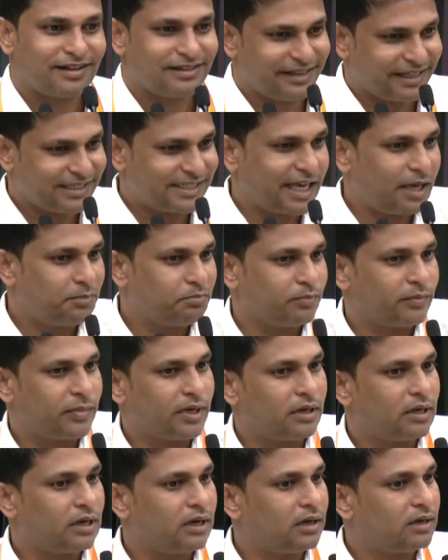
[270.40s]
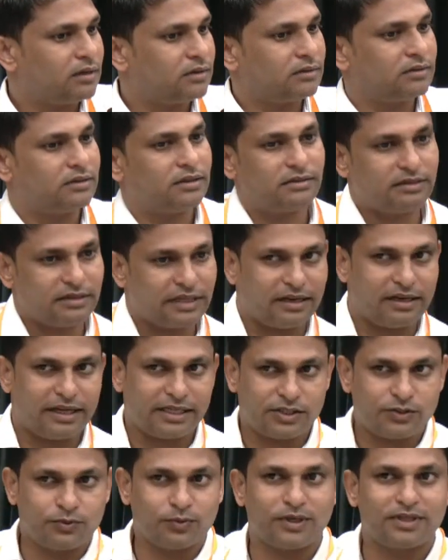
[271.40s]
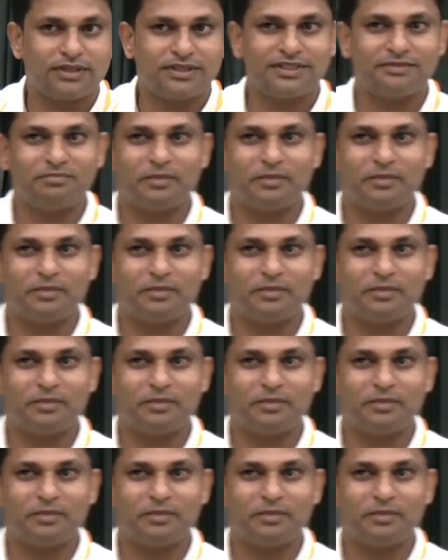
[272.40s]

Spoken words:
The same. The next one, the